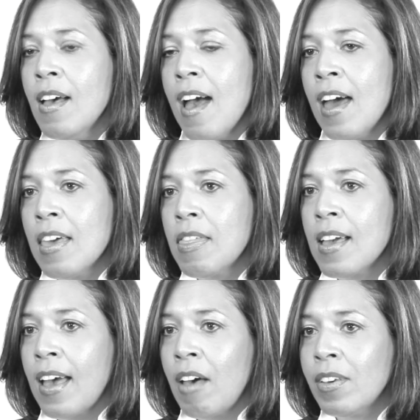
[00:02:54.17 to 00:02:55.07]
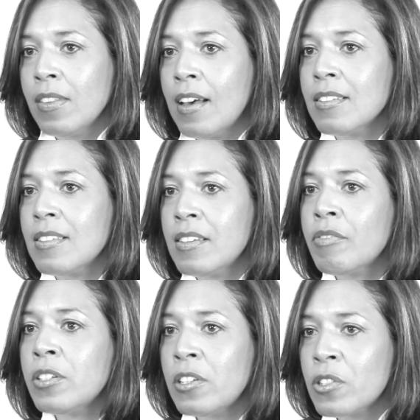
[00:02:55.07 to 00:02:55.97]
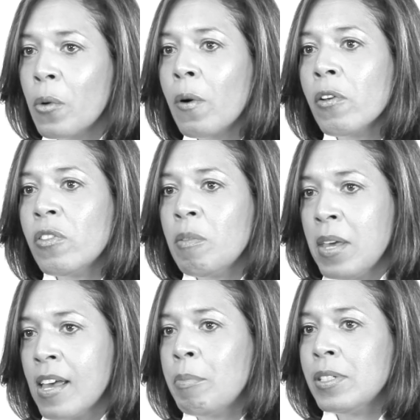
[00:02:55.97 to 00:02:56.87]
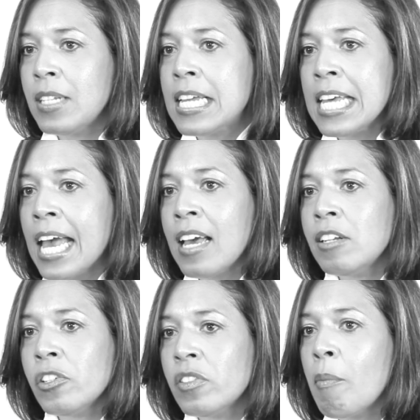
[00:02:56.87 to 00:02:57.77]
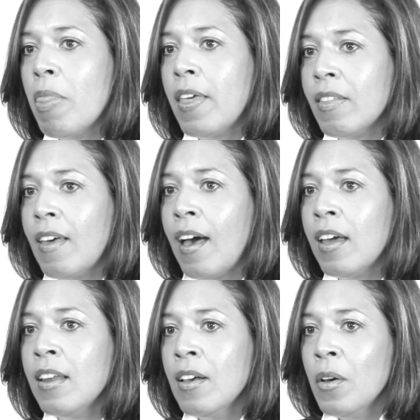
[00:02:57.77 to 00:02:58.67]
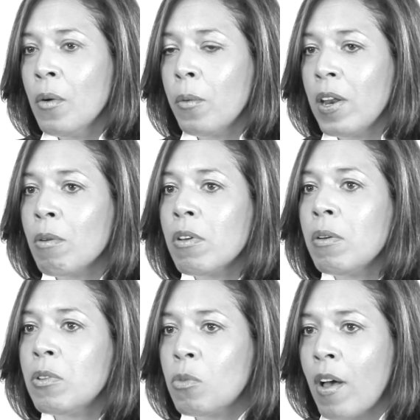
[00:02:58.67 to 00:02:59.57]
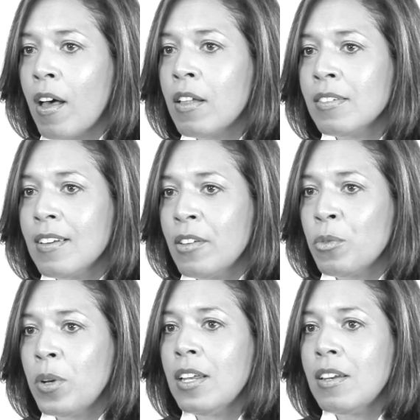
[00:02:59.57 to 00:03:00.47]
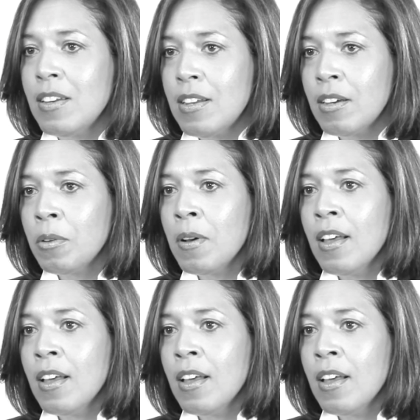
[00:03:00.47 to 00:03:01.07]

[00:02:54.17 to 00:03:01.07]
And I think having that civil discourse and being able to engage is something that we don't do as well as we need to do.